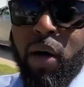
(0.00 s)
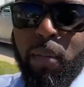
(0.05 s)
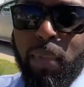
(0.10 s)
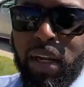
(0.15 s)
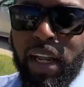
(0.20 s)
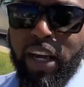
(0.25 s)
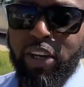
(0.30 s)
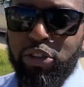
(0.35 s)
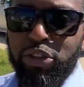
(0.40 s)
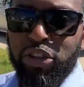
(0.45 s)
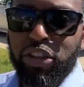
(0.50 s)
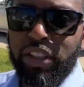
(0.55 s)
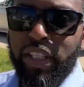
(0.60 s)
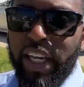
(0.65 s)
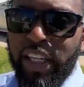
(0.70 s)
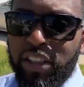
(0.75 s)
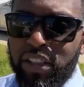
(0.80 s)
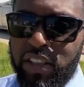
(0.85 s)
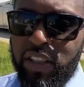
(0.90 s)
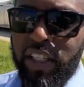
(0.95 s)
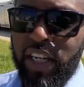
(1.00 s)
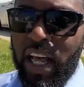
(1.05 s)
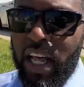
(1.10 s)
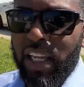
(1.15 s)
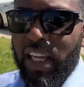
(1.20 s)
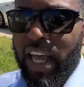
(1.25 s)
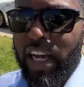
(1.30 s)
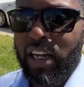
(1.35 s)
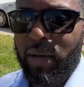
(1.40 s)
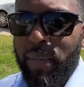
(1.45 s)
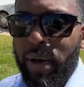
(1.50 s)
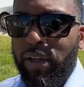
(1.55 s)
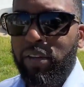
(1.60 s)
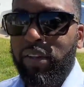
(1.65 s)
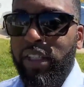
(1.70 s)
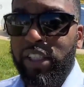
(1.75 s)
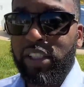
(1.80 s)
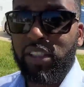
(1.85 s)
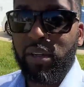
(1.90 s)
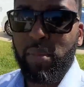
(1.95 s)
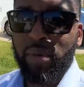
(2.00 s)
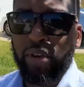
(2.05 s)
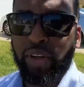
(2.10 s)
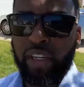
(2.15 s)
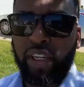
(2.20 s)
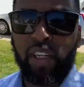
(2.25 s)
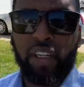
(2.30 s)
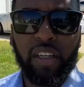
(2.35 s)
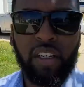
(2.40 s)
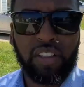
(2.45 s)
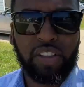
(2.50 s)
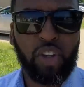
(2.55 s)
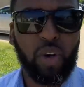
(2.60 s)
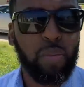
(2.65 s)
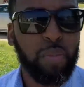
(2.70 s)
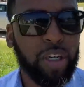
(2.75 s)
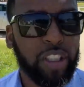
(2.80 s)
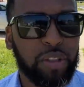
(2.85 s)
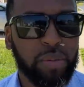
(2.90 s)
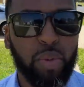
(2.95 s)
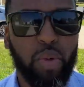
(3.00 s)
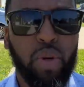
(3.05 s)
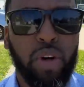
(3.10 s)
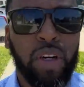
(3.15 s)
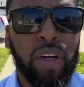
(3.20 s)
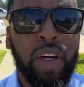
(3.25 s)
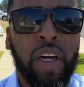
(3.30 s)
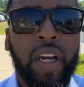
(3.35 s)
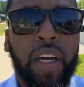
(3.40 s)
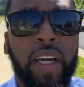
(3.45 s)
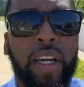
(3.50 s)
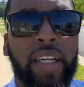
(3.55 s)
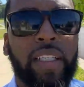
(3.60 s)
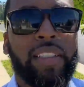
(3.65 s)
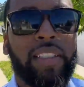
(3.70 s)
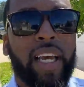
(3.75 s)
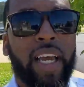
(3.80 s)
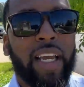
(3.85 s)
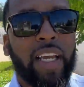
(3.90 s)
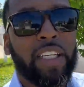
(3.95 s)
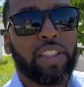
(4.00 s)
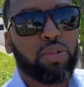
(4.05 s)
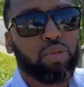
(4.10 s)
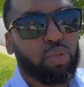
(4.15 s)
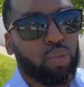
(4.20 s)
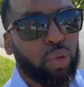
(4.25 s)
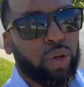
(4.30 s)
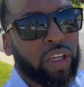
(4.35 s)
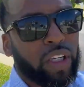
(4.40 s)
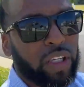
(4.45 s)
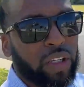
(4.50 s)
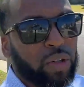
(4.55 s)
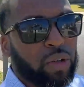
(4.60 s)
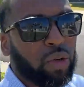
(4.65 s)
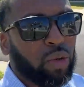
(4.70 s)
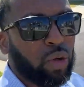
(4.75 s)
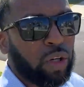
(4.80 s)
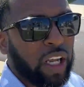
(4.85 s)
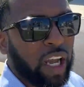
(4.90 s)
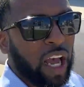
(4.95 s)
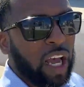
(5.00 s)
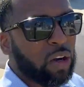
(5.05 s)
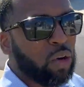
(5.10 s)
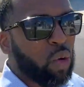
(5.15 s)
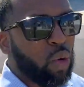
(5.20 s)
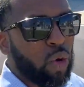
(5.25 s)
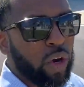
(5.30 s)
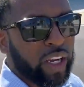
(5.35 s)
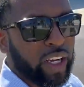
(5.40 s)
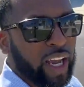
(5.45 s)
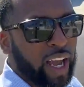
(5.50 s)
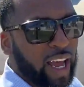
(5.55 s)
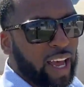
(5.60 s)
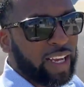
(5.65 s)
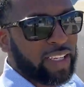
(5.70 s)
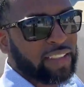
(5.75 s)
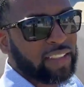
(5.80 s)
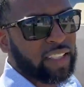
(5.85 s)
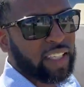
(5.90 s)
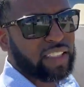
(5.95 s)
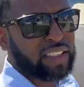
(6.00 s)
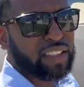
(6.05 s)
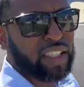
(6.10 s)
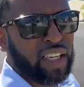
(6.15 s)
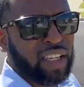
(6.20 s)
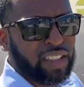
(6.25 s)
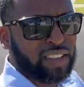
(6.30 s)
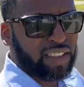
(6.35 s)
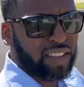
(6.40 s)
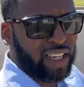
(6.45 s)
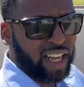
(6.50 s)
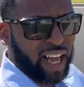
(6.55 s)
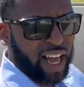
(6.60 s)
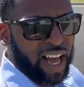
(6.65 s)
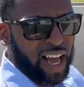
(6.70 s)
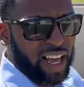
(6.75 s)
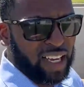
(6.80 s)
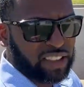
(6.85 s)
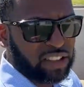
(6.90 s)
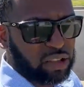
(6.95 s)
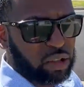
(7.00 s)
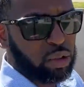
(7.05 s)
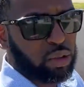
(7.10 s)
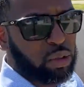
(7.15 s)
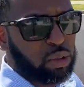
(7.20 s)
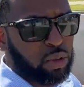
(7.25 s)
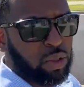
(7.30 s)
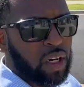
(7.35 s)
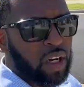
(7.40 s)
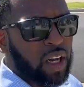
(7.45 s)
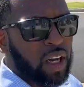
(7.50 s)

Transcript: Planter Station that I like about this community so much more is that it's really got quick access to the high school